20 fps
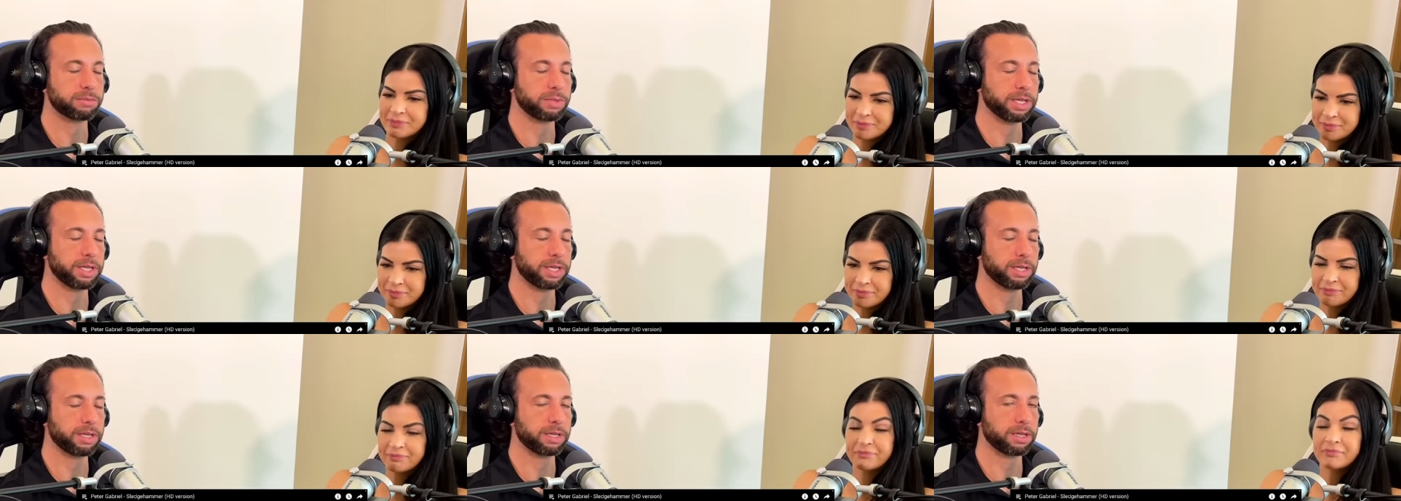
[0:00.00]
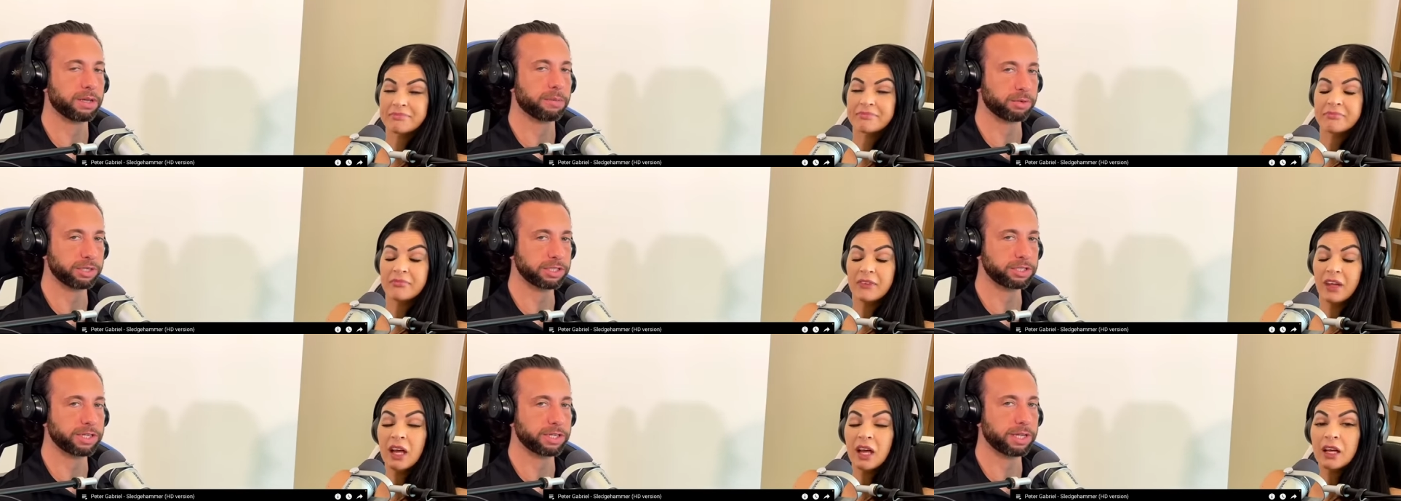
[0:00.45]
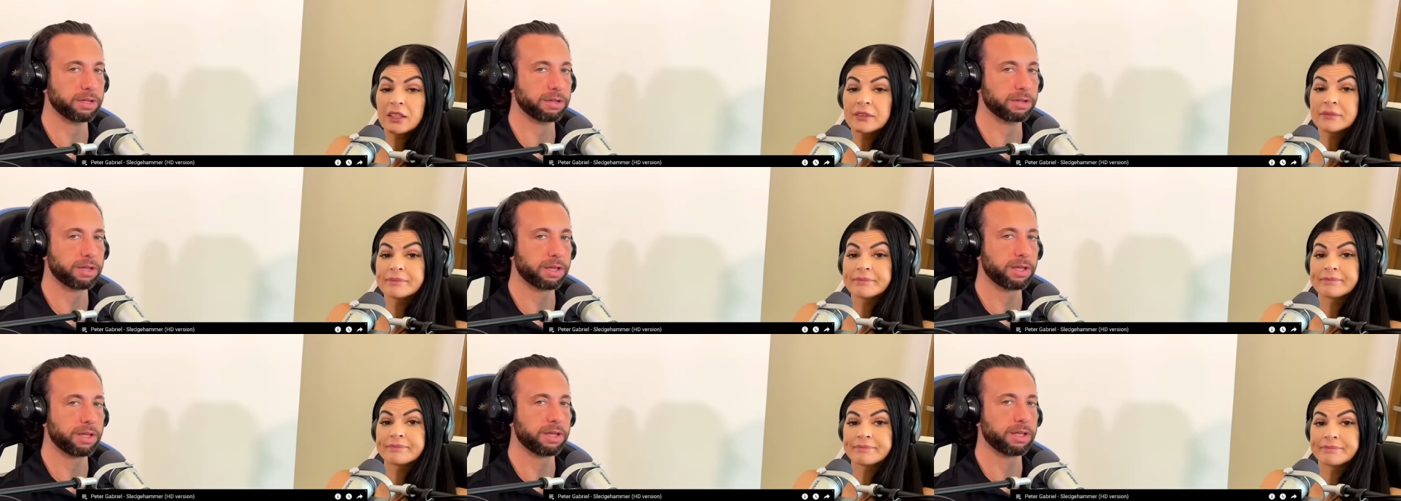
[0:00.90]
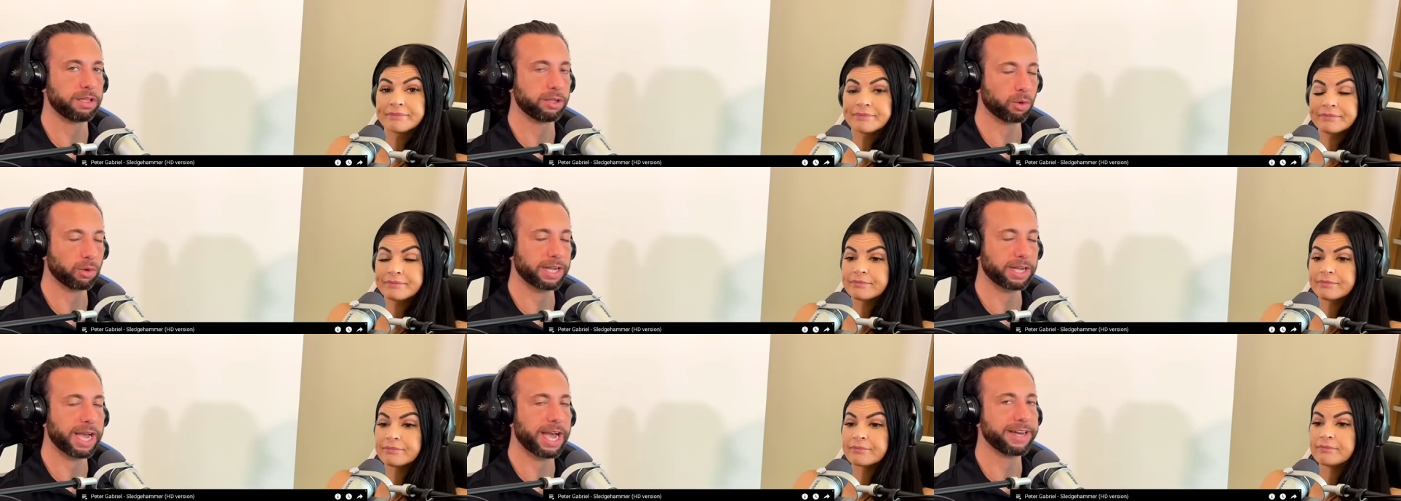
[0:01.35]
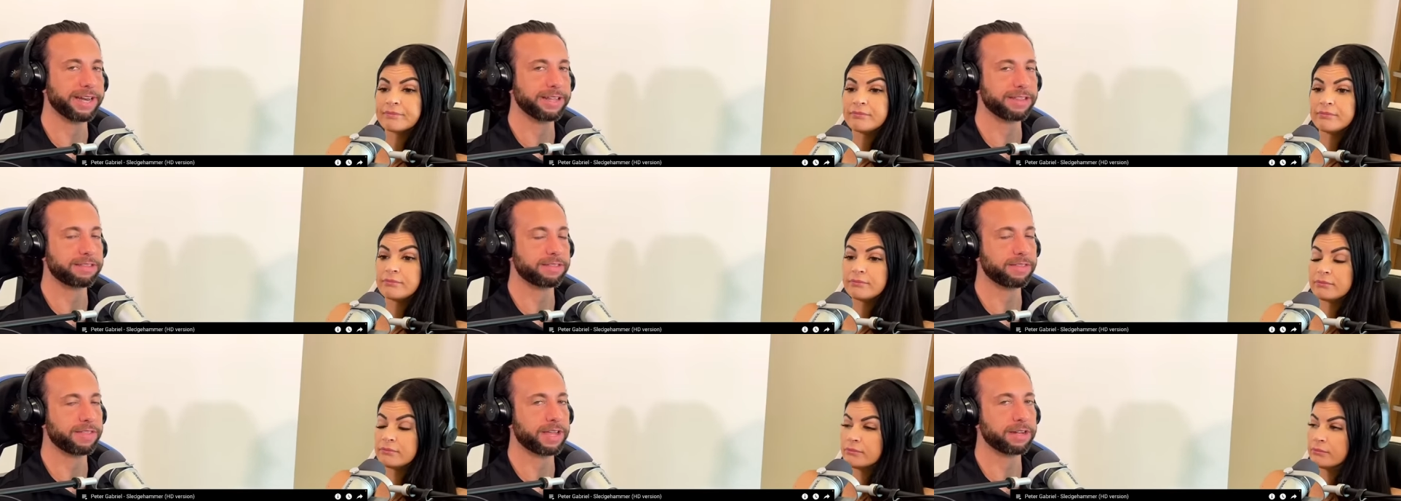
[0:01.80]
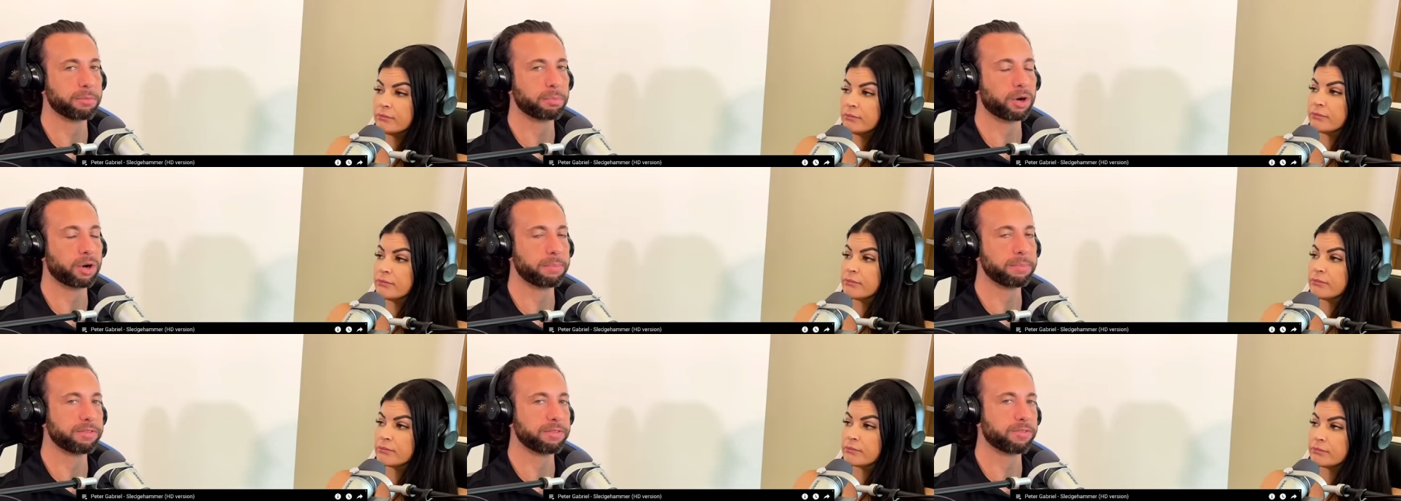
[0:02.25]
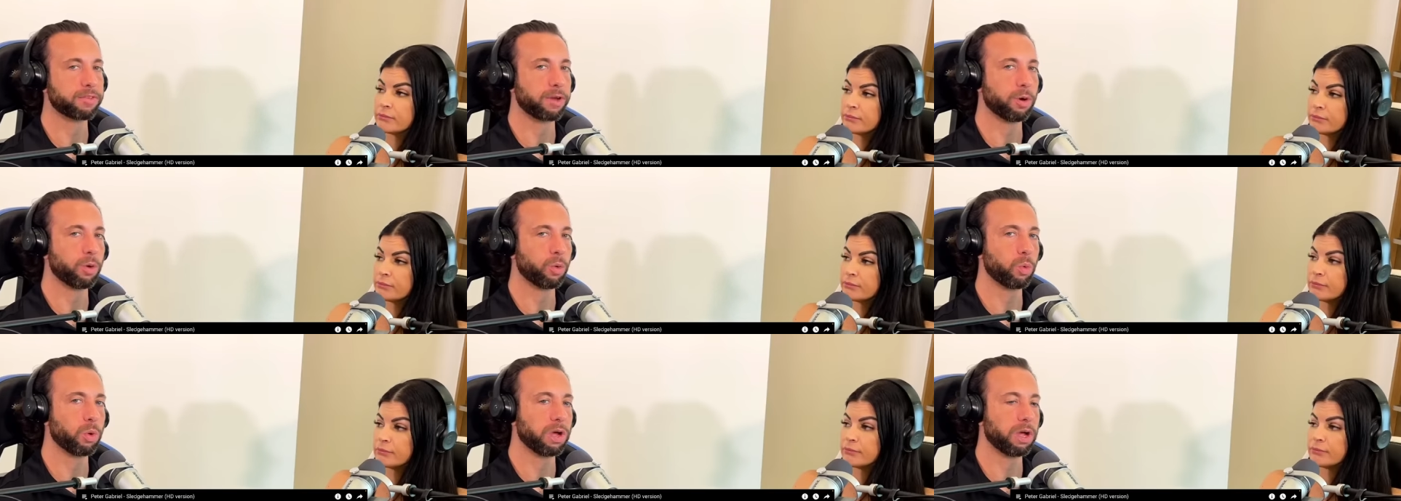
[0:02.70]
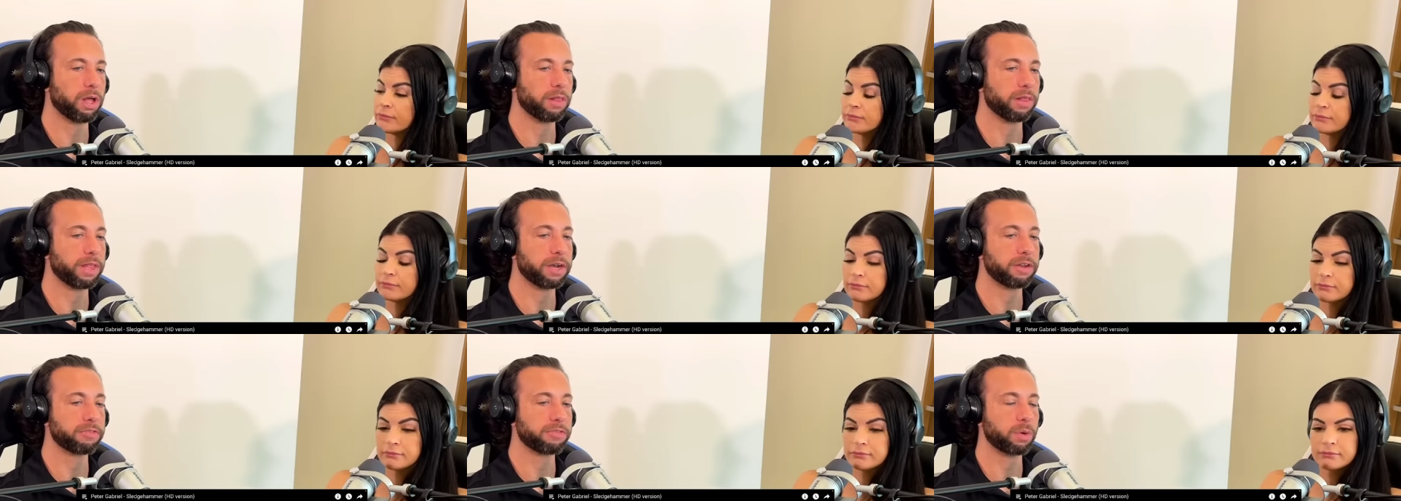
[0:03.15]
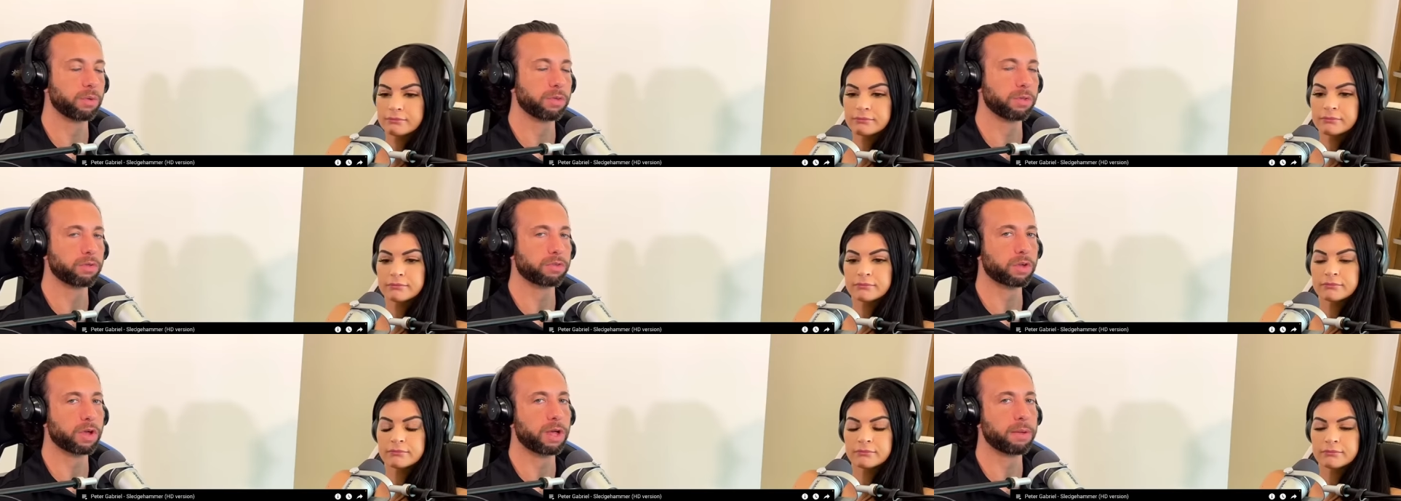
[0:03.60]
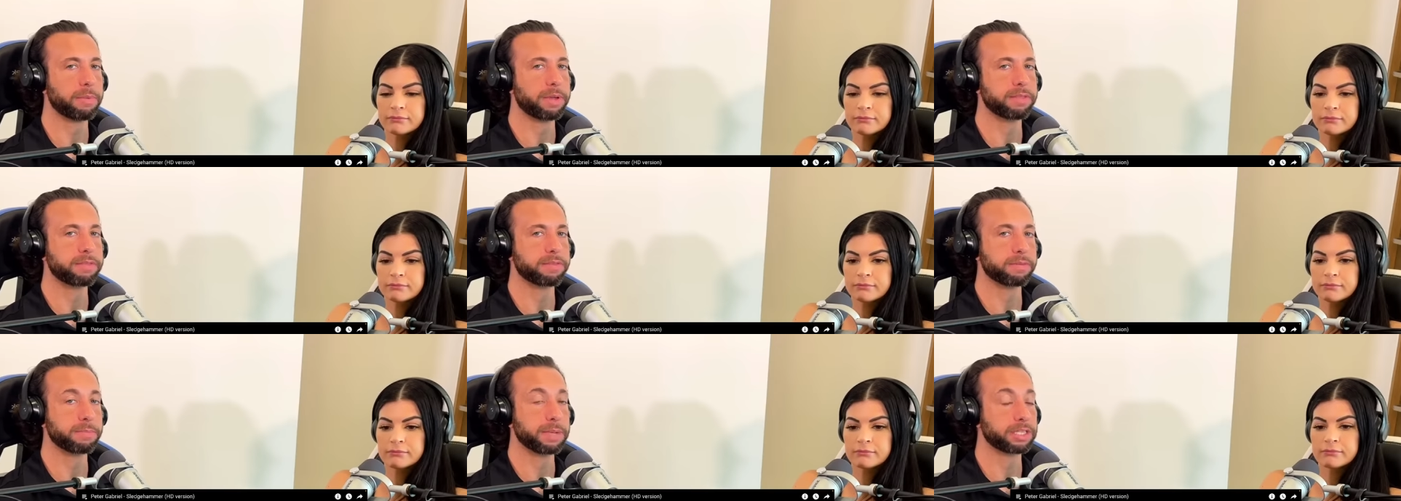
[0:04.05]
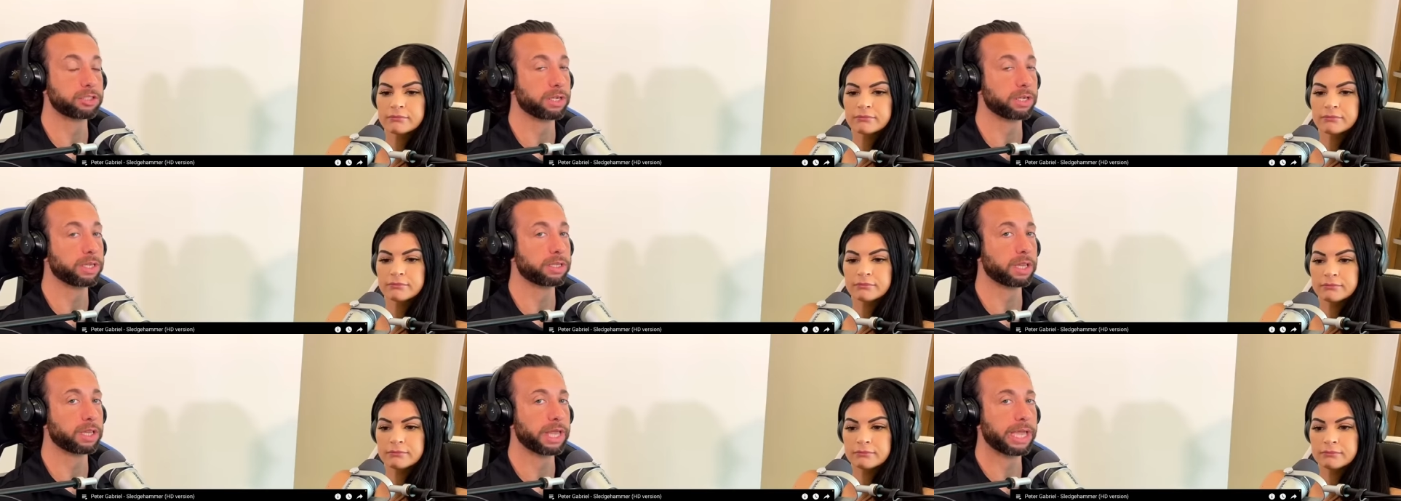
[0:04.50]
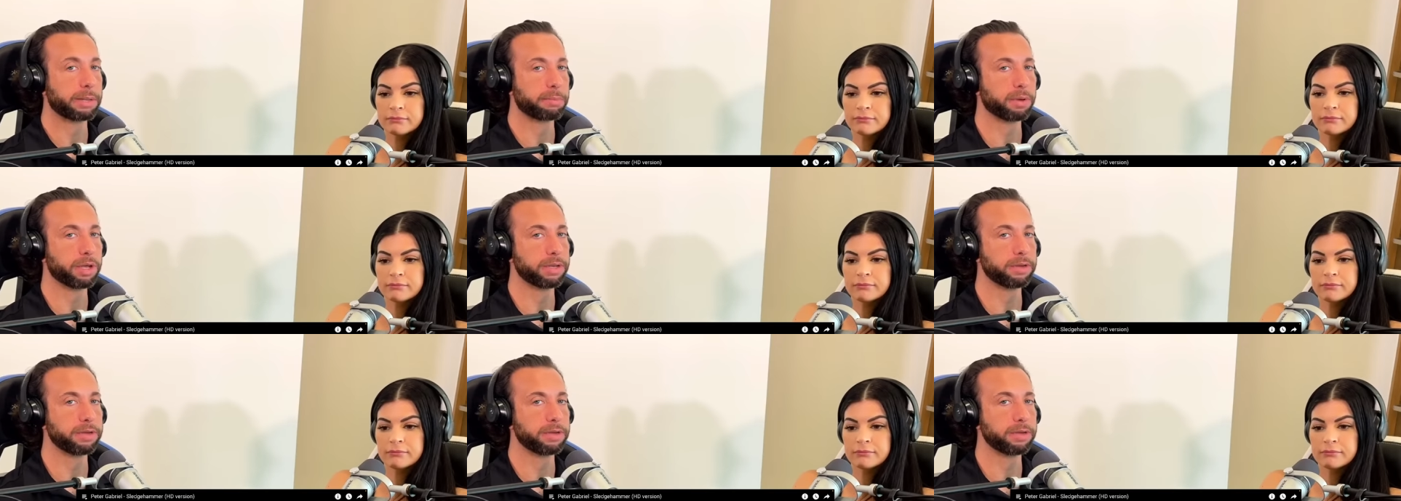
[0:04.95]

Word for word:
Speaker 1: we appreciate yeah. your guidance in that department. So uh, let us know in those comments. Make sure you hit the like